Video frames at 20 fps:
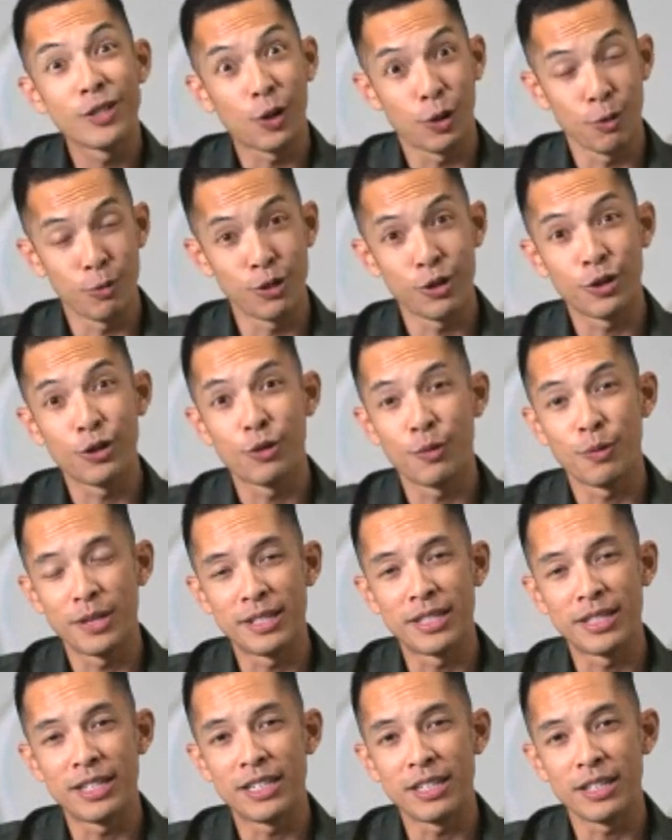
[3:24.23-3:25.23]
closer to a
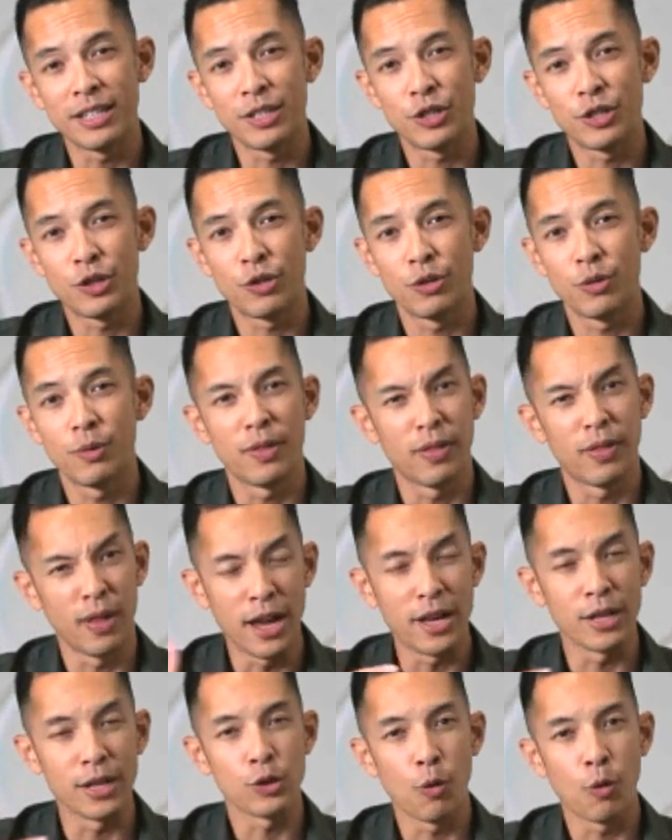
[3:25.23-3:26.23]
Z6 II and the
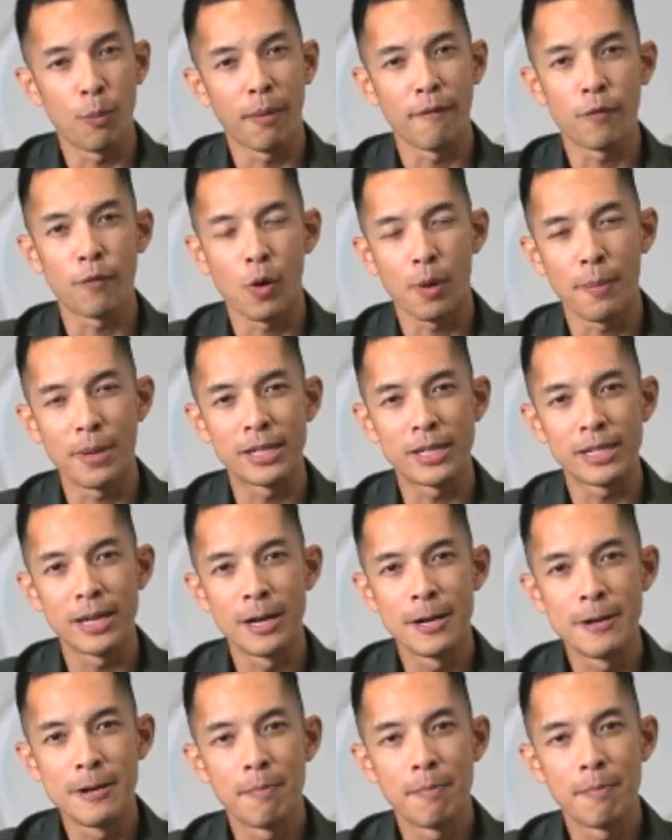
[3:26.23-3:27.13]
ISO performance,